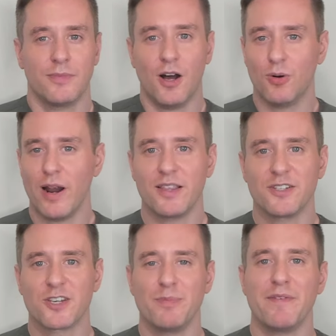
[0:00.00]
Alright,
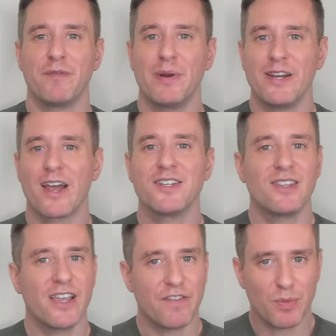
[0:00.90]
that's going to be it for me today, guys.
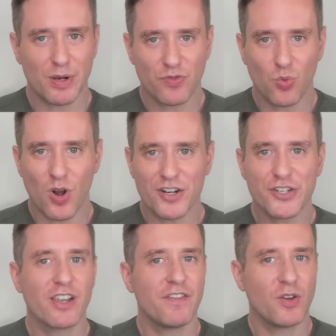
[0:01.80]
Thank you very much for
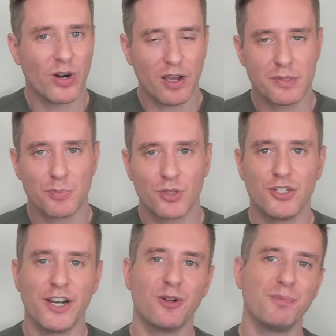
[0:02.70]
watching. If you want to help support the
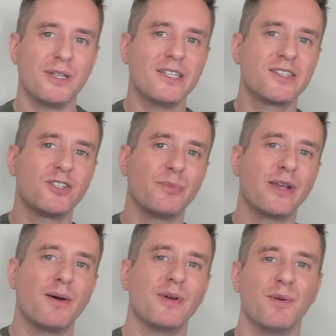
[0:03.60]
channel, please consider
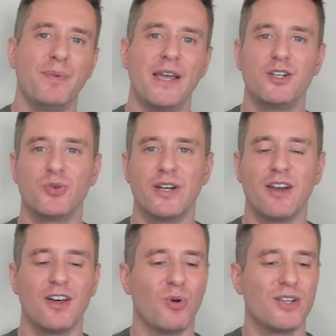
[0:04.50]
becoming a patron.
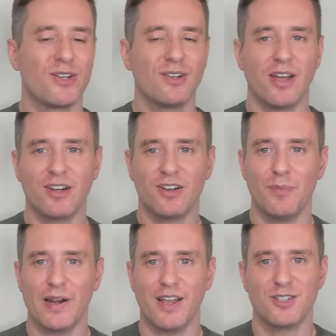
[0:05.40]
Otherwise, you can like,
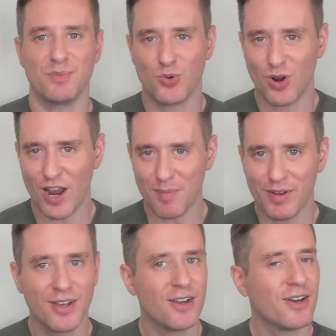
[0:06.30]
comment, and subscribe.
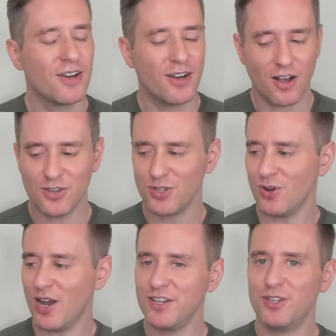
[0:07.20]

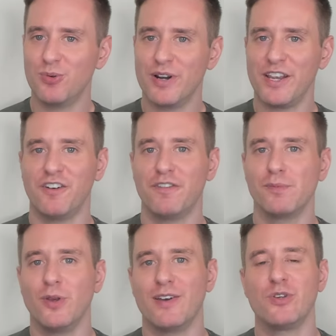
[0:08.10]
Also, I do want to hear
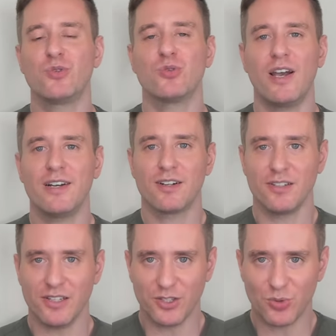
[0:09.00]
from you. Have you tried
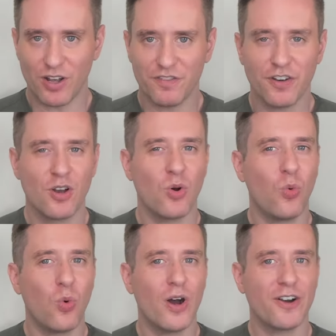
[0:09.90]
Caol Ila twelve?
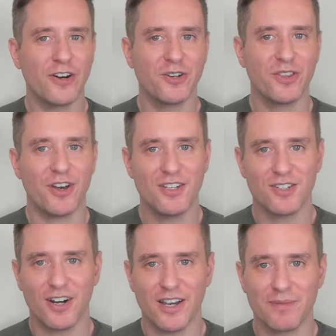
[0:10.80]
What are your thoughts
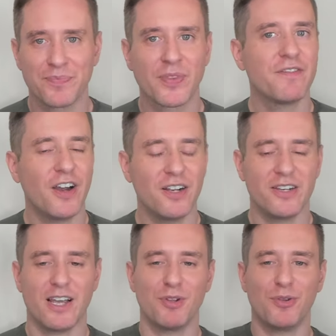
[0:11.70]
on it? Finally,
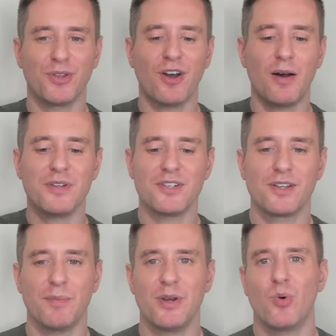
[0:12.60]
down below in the comments, you
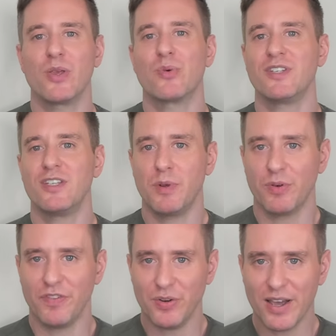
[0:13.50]
can let me know what you want to see me
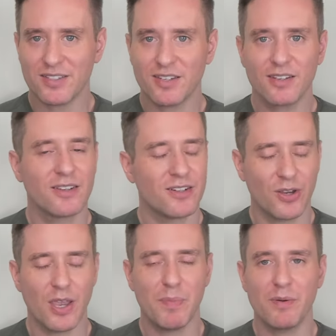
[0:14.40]
review next, and I'll
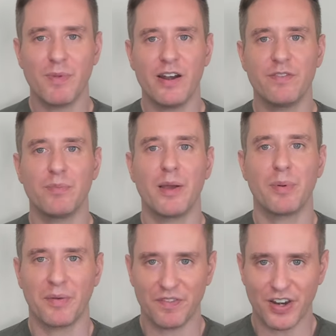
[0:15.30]
keep it in mind for my
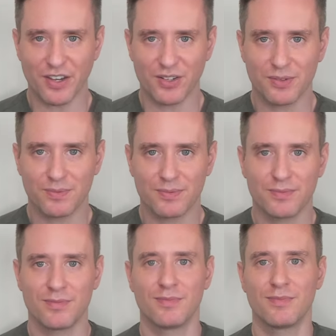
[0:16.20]
upcoming videos.
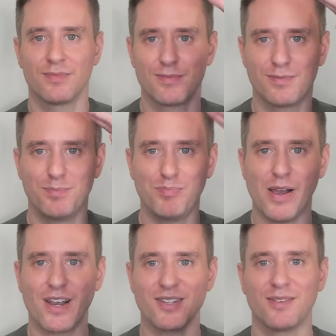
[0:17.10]
Bye,
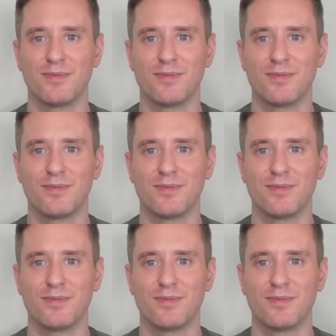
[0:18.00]
guys.